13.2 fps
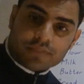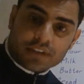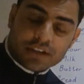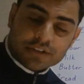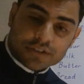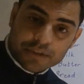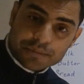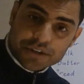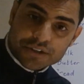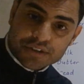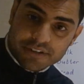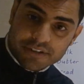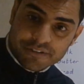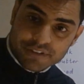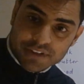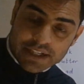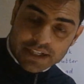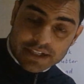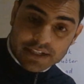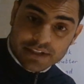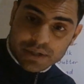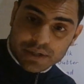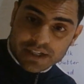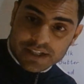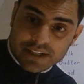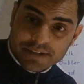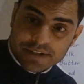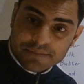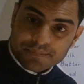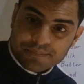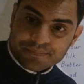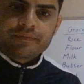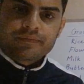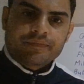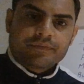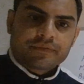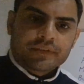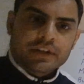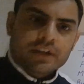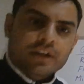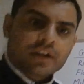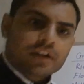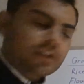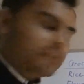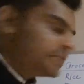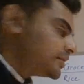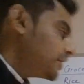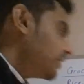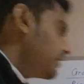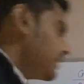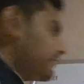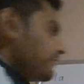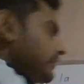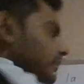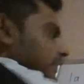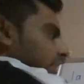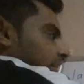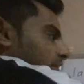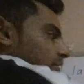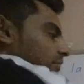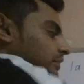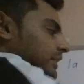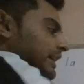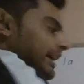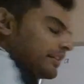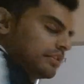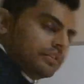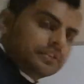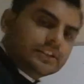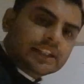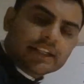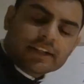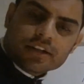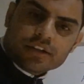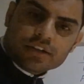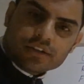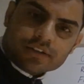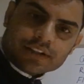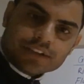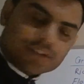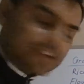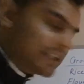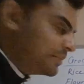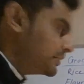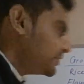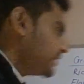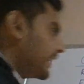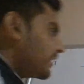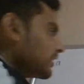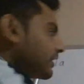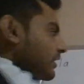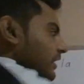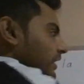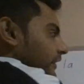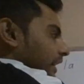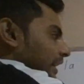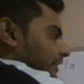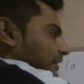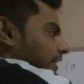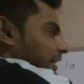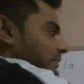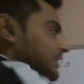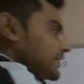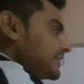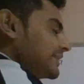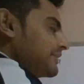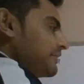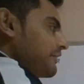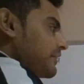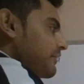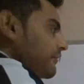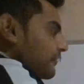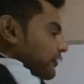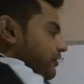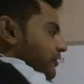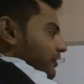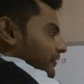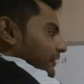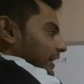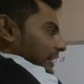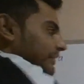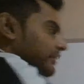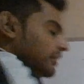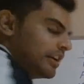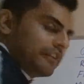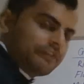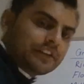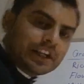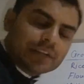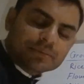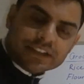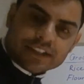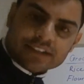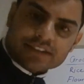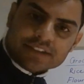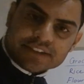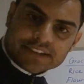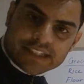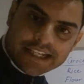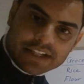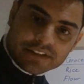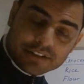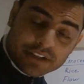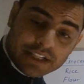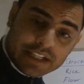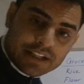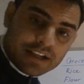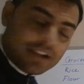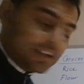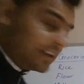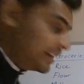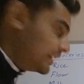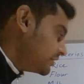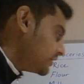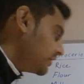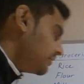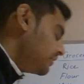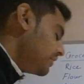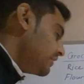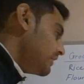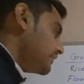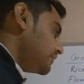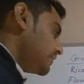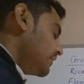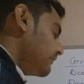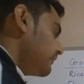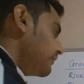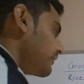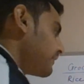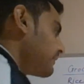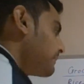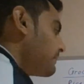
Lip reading: So I'm just going to fill that in quickly. So I filled in all the angles here. You can just double check. 9 times 6 is 54, 5.5 times 6 is 33, and so on and so forth.